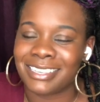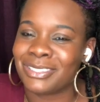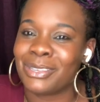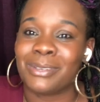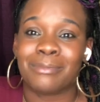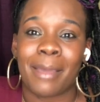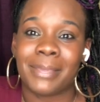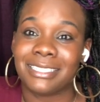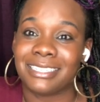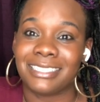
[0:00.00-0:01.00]
and so is my
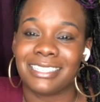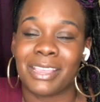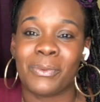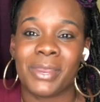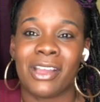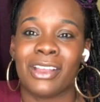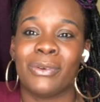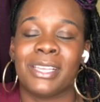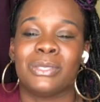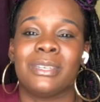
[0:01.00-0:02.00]
business, and we are
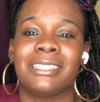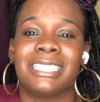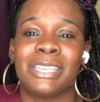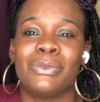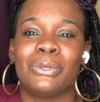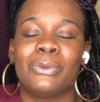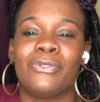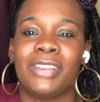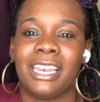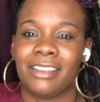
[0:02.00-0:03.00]
going to continue to
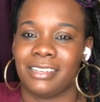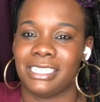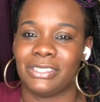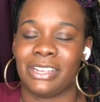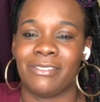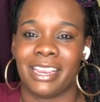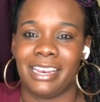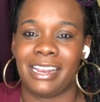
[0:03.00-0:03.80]
flourish, all right?